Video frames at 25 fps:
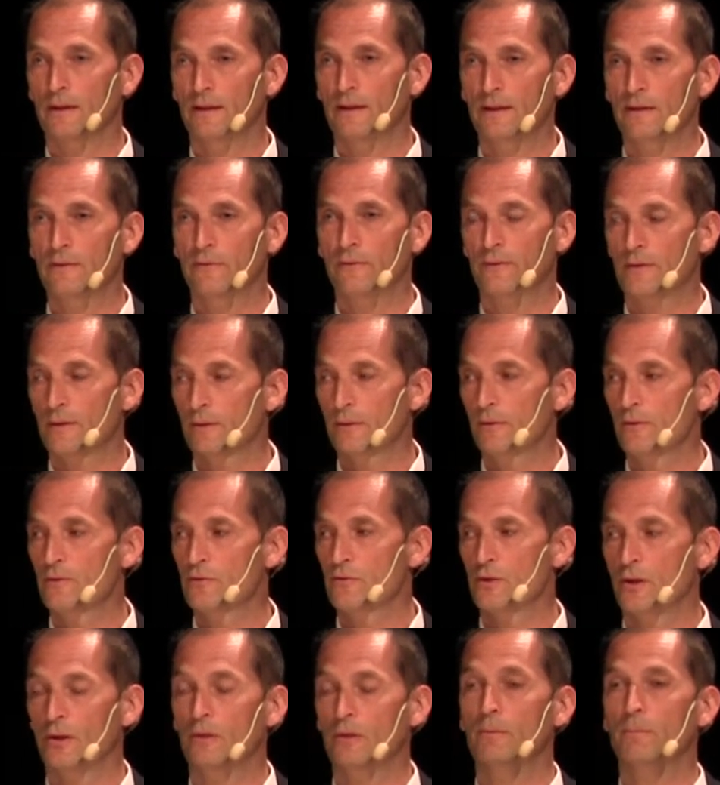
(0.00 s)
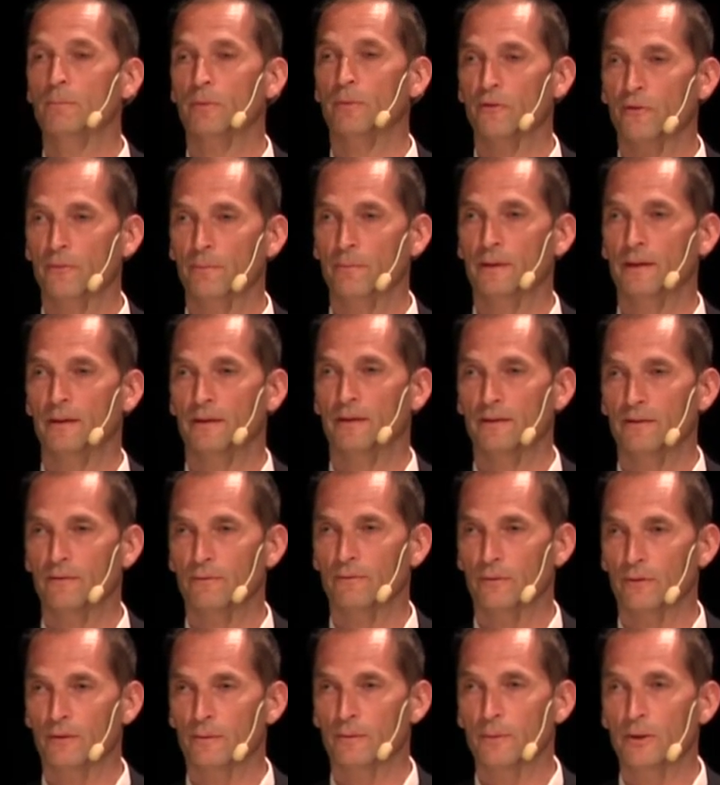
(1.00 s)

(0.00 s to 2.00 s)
if there is no possibility for the